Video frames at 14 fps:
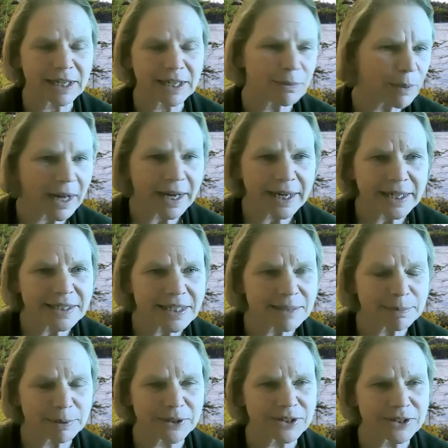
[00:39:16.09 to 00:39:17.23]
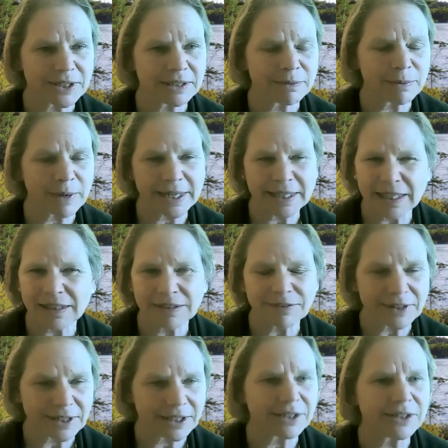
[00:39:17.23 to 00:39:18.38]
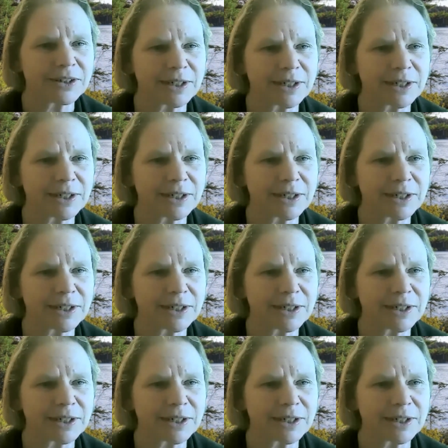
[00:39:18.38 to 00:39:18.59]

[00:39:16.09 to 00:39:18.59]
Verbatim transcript: Like, why is this person? Why do they live here?